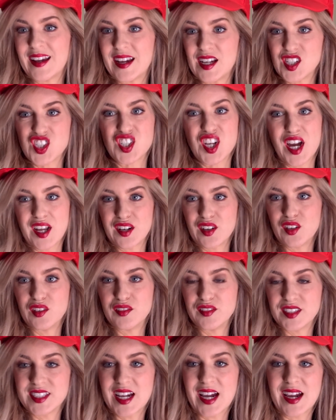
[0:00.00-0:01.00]
a shadow of a
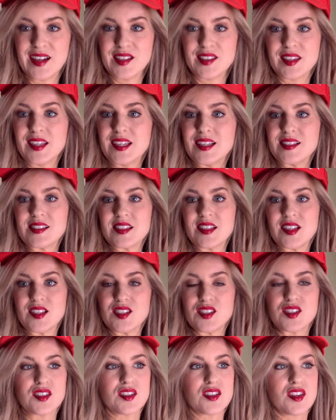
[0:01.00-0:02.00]
doubt, this
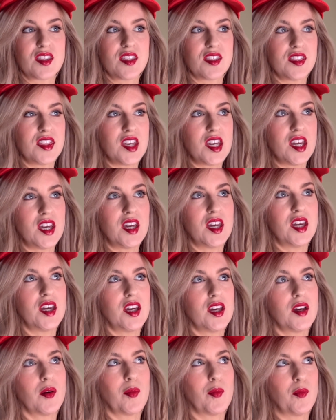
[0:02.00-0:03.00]
is
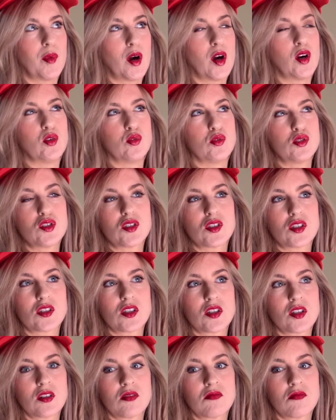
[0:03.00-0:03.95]
the most